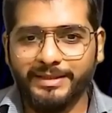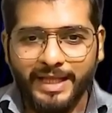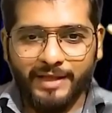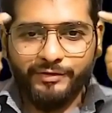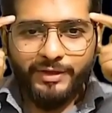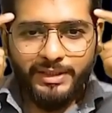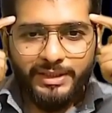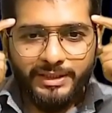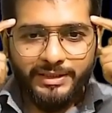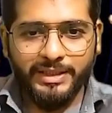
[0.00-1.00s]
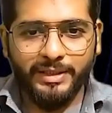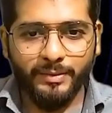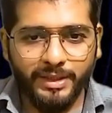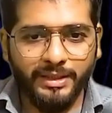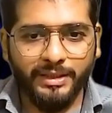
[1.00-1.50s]
naturally they
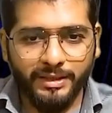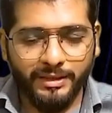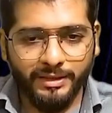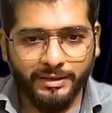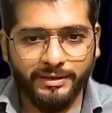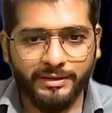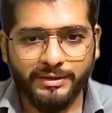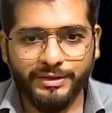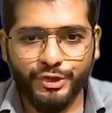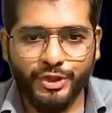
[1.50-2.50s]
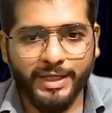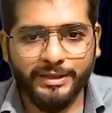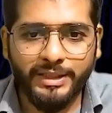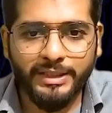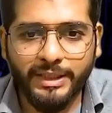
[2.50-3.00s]
will
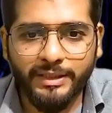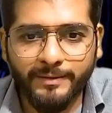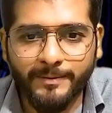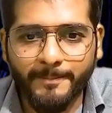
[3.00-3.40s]
start thinking